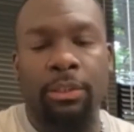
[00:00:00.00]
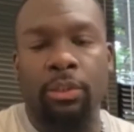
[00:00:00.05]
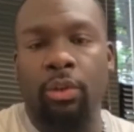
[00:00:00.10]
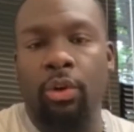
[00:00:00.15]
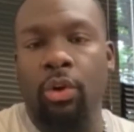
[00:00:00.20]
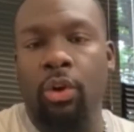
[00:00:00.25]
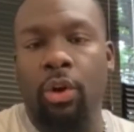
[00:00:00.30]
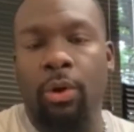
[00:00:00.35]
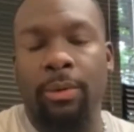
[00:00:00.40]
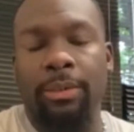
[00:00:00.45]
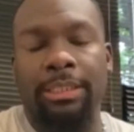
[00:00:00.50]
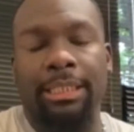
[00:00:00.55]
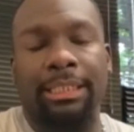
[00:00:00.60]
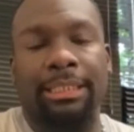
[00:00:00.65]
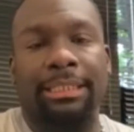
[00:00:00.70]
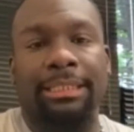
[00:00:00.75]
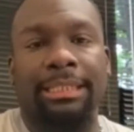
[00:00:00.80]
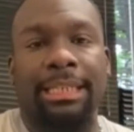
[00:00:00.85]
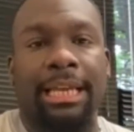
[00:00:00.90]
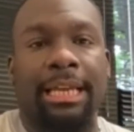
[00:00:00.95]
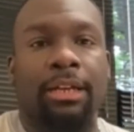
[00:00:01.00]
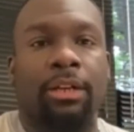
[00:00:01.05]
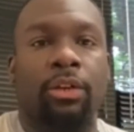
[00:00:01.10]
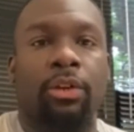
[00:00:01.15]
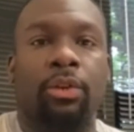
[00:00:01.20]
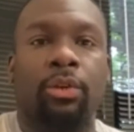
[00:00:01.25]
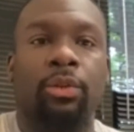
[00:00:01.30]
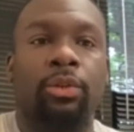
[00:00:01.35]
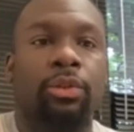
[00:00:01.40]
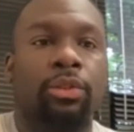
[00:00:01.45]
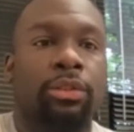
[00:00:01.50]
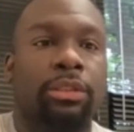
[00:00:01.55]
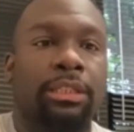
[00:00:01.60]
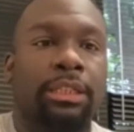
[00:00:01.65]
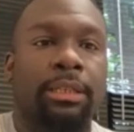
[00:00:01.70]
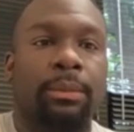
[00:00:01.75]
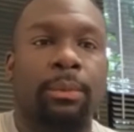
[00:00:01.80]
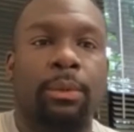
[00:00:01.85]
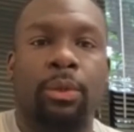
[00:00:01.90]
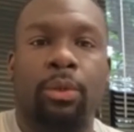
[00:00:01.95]
You don't always have to tag a coach or
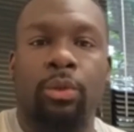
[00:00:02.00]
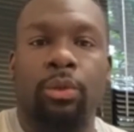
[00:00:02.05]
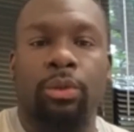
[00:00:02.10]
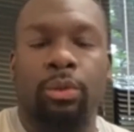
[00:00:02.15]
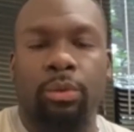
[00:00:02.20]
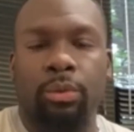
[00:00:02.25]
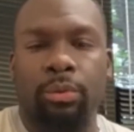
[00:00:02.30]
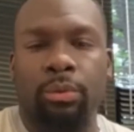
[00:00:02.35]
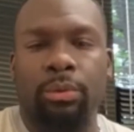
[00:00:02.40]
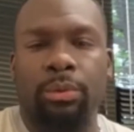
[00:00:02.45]
DM a coach.